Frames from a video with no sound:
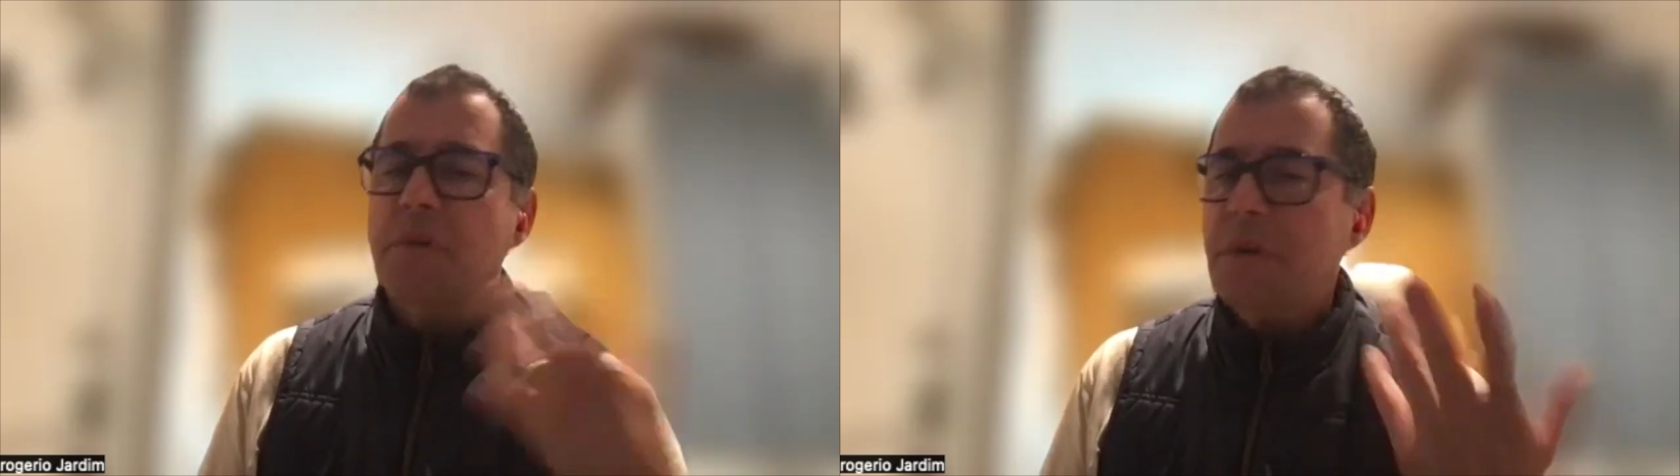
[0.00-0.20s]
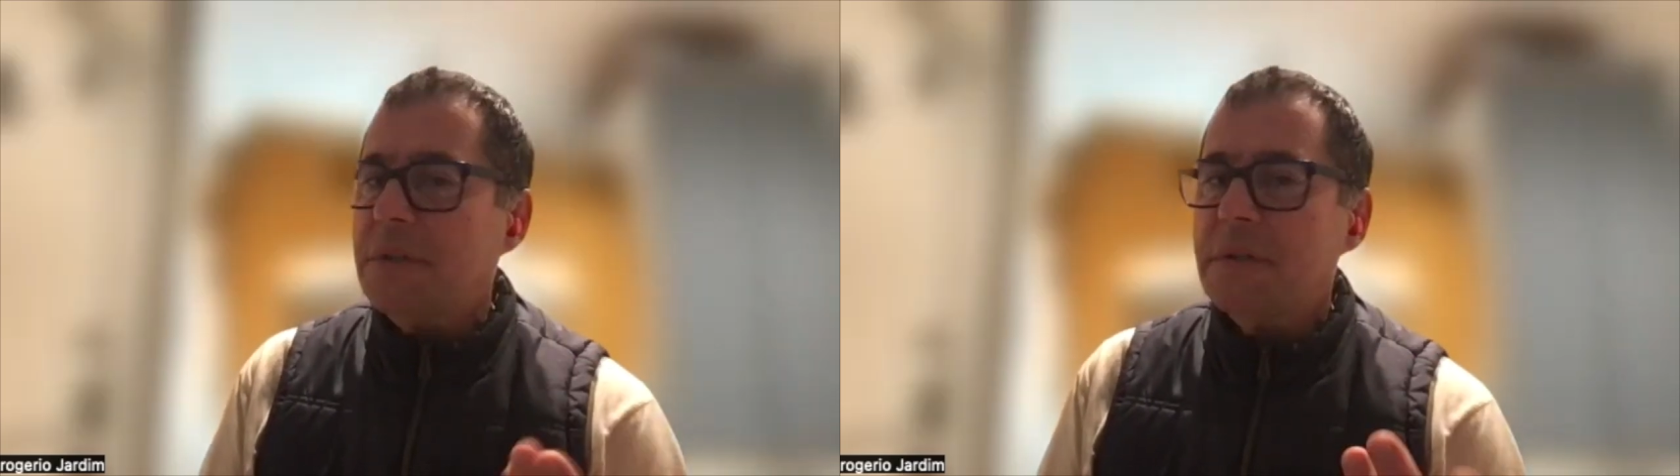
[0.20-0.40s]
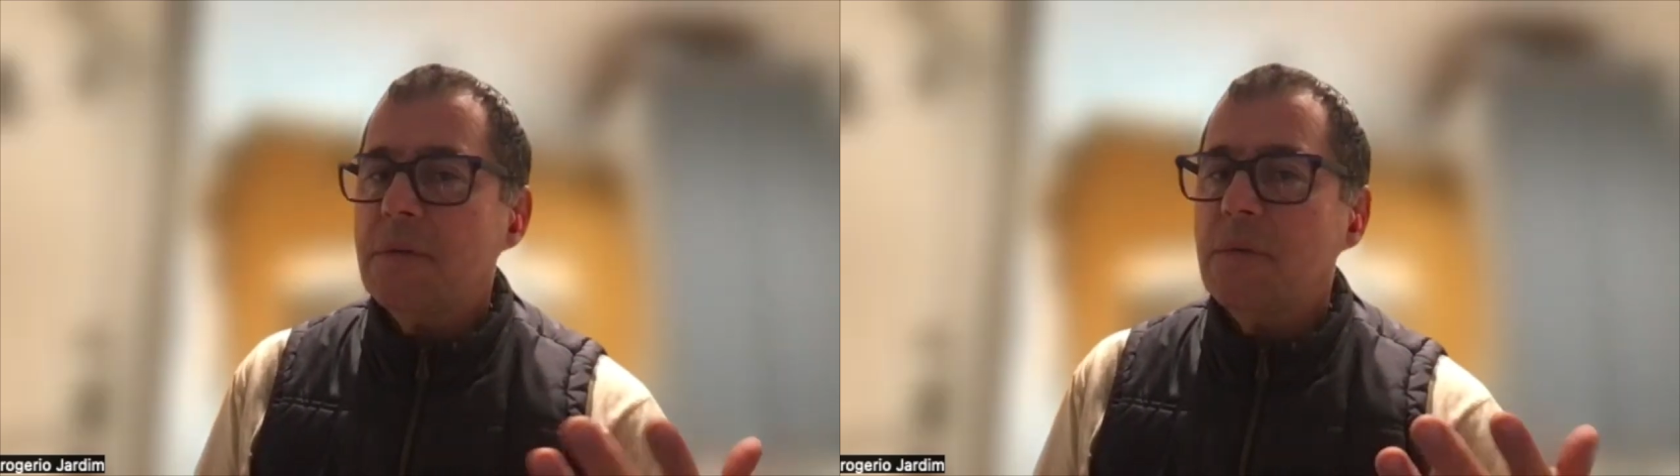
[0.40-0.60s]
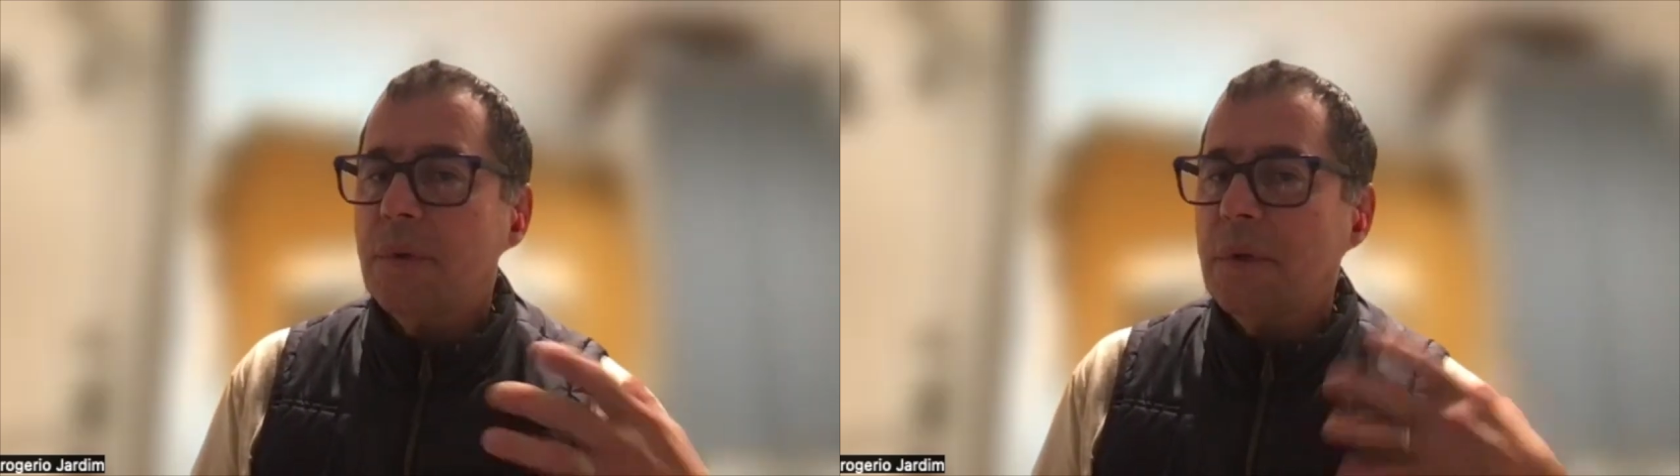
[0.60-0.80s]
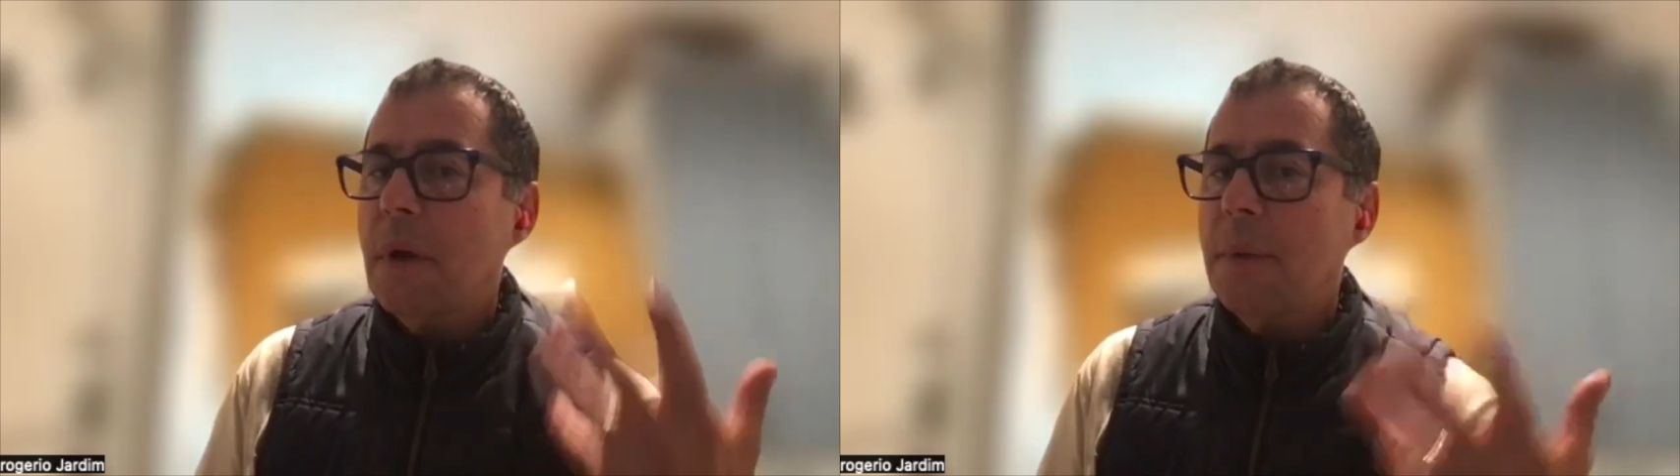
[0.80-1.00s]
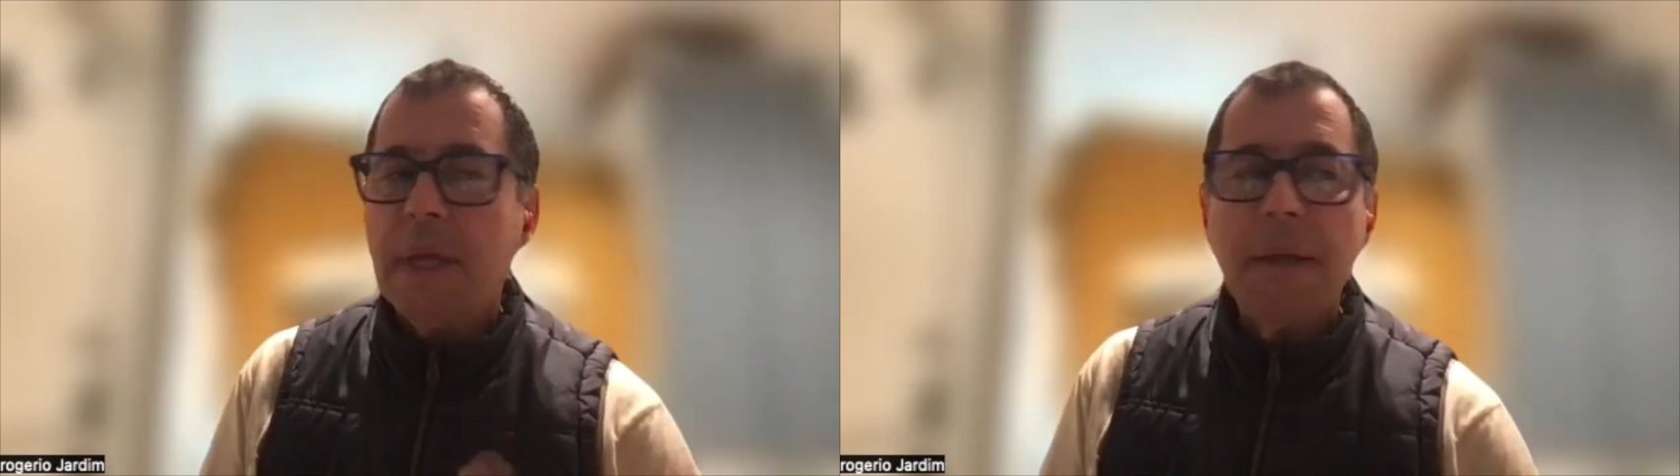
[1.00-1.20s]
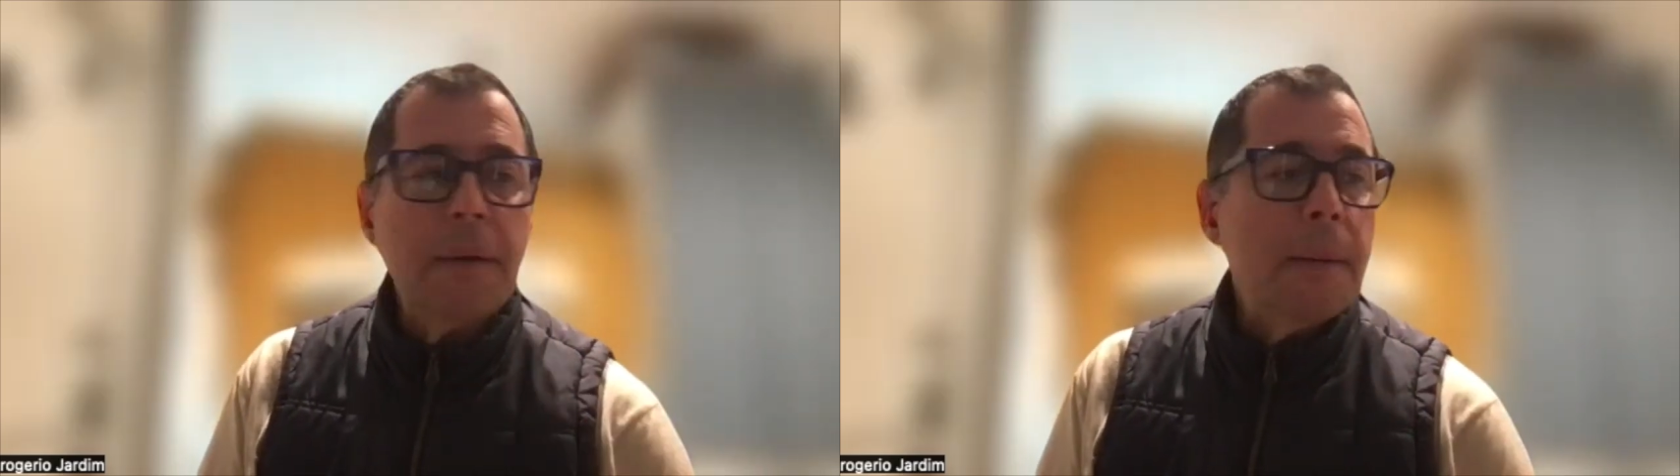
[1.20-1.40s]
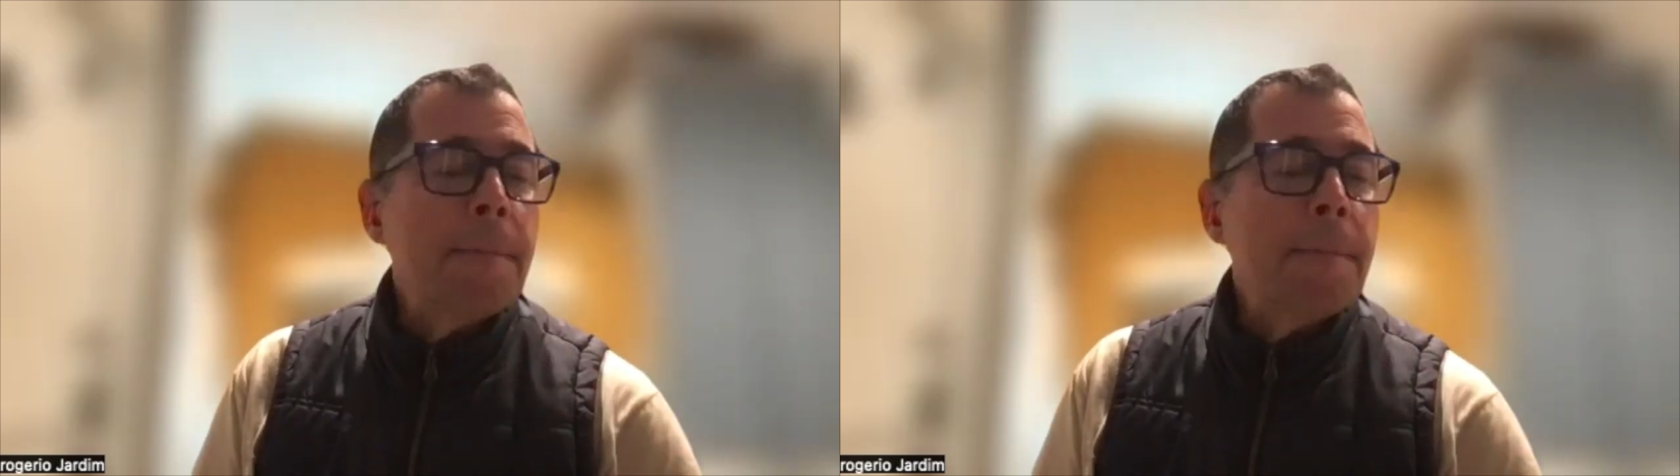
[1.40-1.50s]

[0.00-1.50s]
verse would come in,